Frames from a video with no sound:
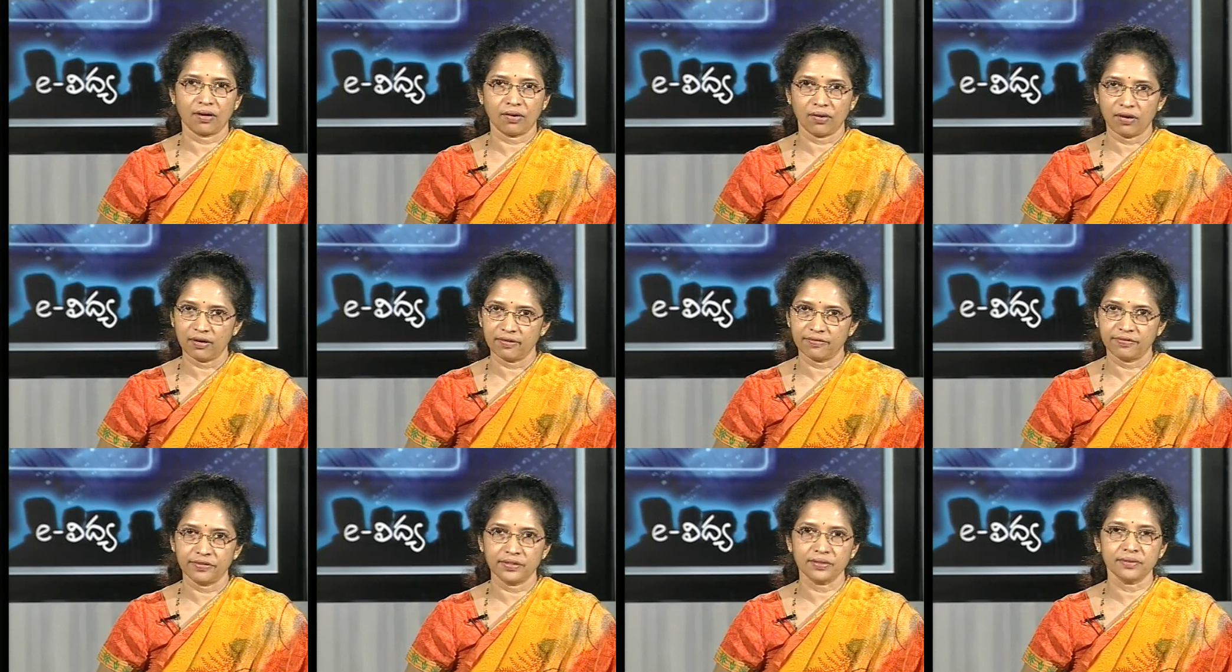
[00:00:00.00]

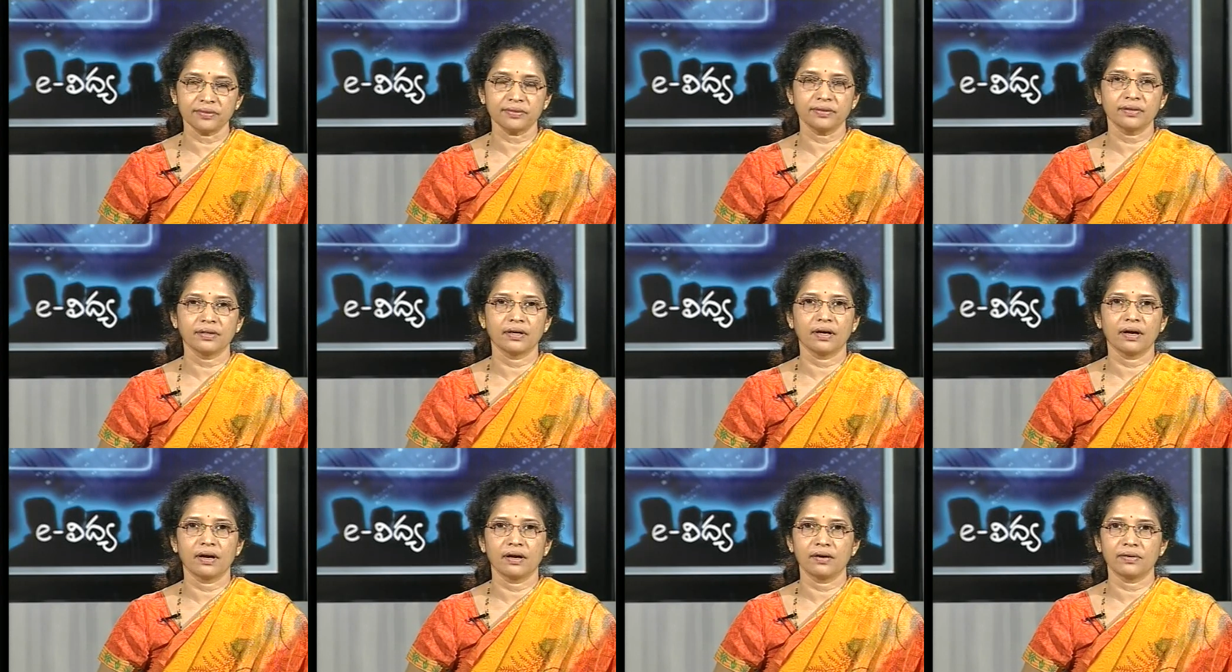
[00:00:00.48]
all of you,
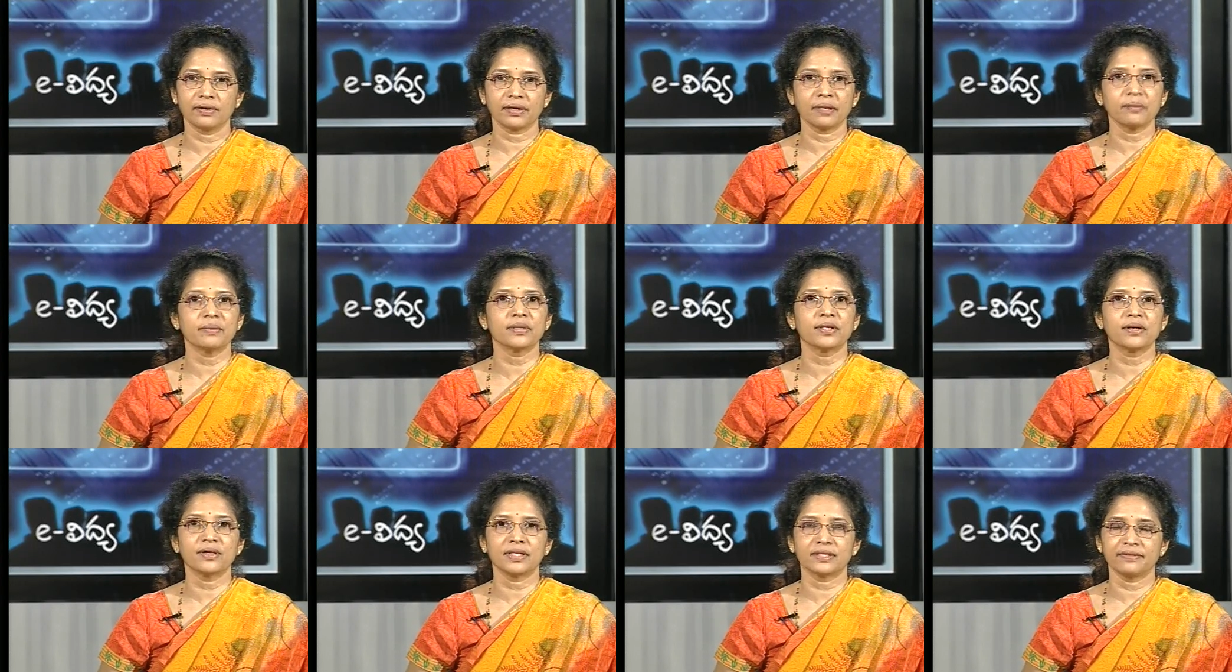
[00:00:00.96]

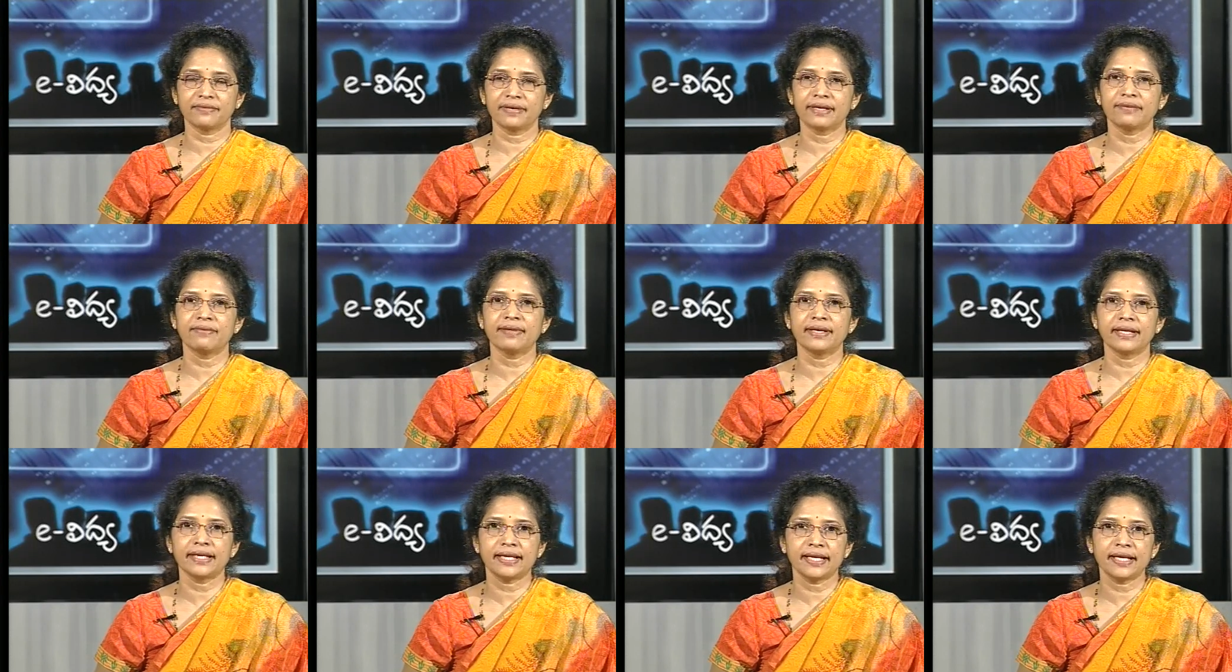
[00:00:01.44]
okay, because
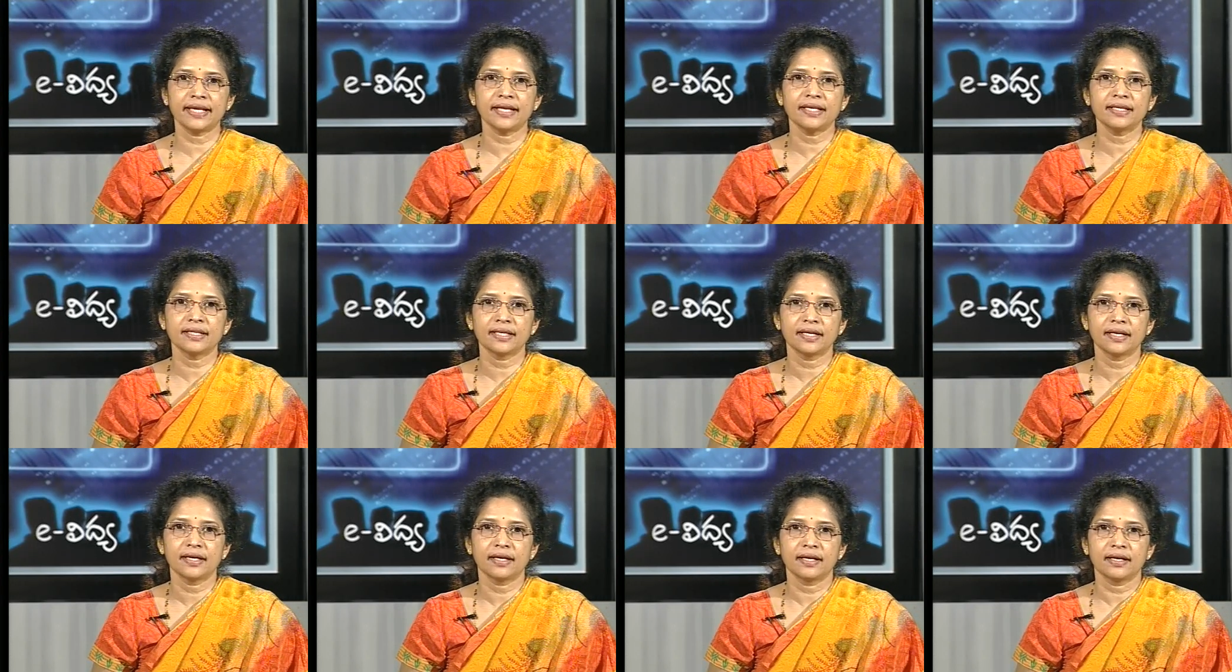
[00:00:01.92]
we will
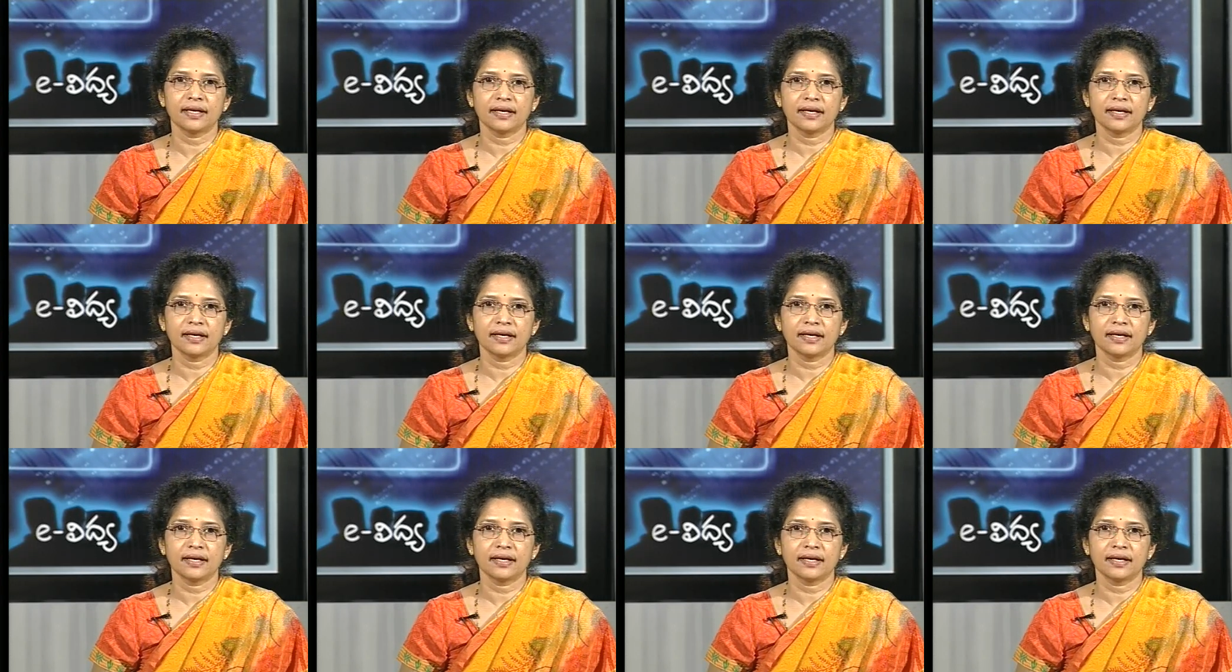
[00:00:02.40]
need